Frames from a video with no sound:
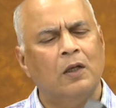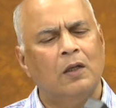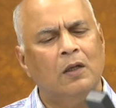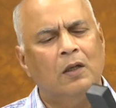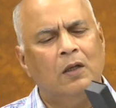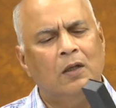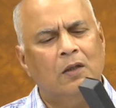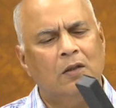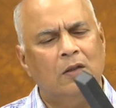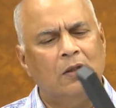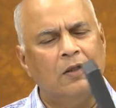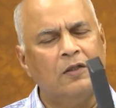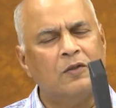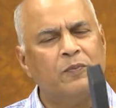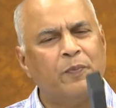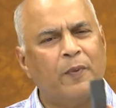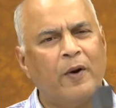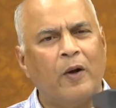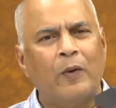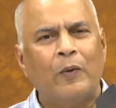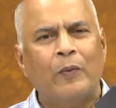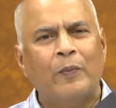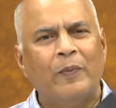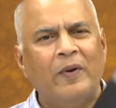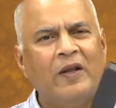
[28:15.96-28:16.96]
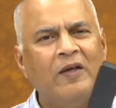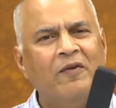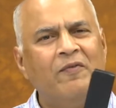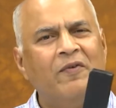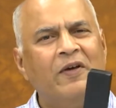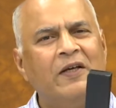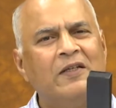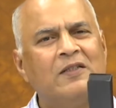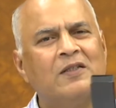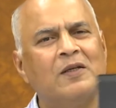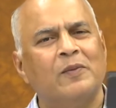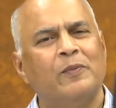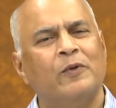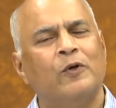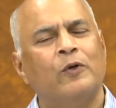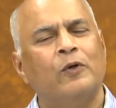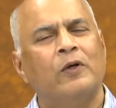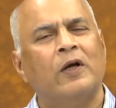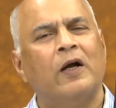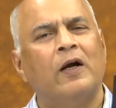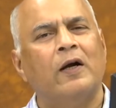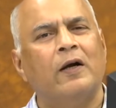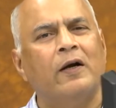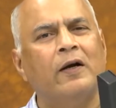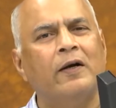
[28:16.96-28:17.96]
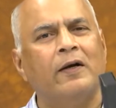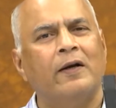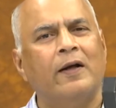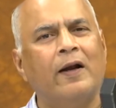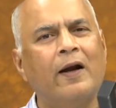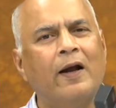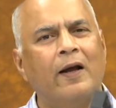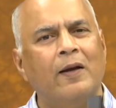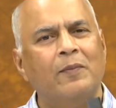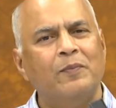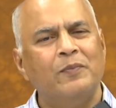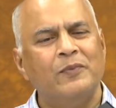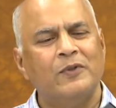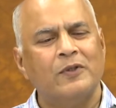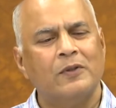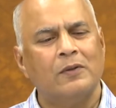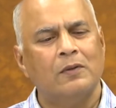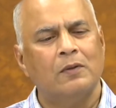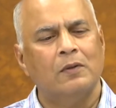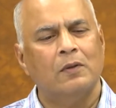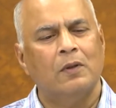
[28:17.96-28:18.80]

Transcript: This probably weighs about 100 grams,